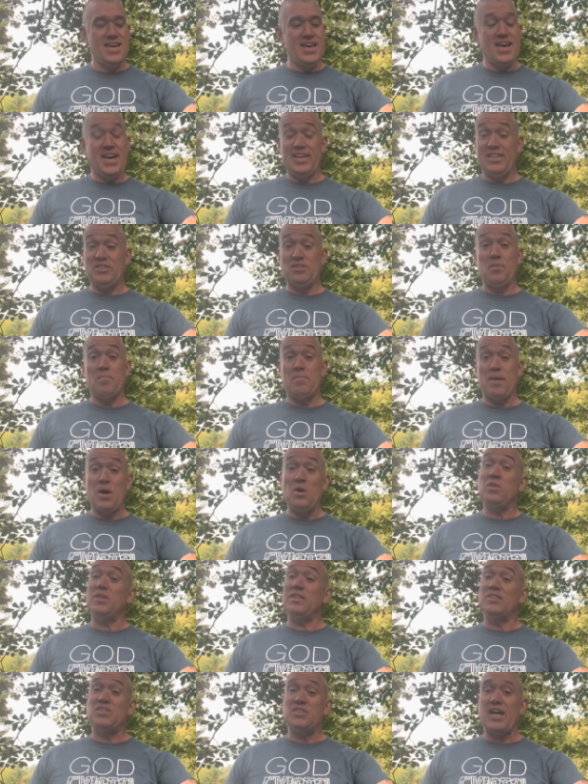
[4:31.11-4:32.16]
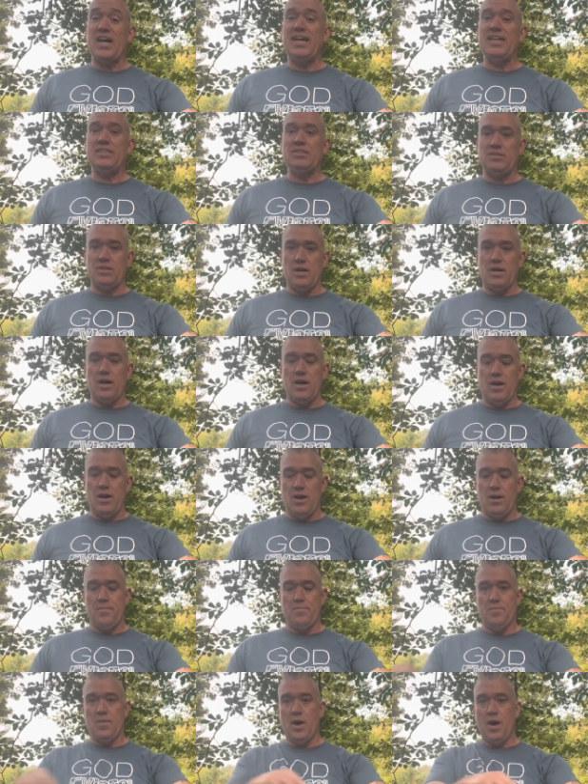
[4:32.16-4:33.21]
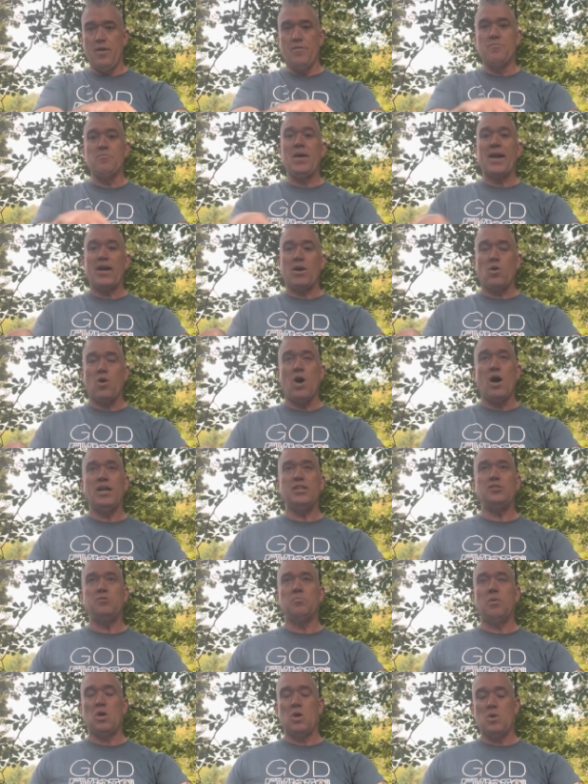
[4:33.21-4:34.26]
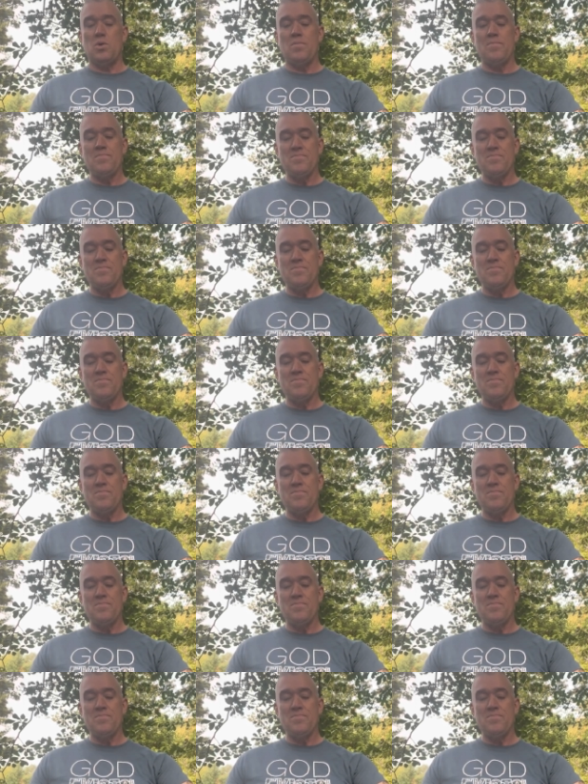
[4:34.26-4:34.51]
It's about the size of my crossbow,